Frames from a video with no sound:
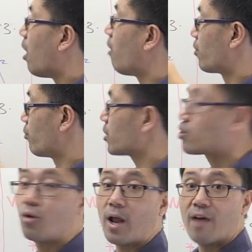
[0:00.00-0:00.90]
of the
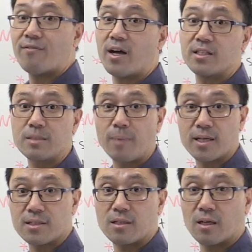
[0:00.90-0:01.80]
original affine
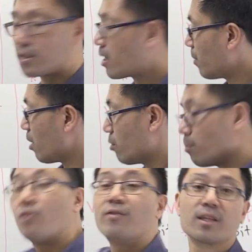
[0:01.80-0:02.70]
space, okay, by
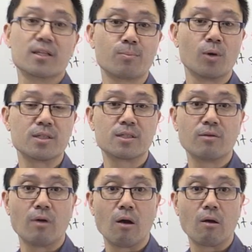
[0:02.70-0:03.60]
removing this point
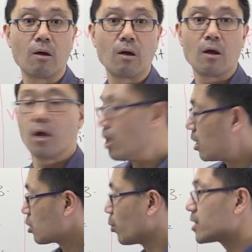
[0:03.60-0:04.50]
0.
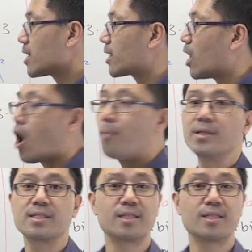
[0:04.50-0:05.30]
So when you take an open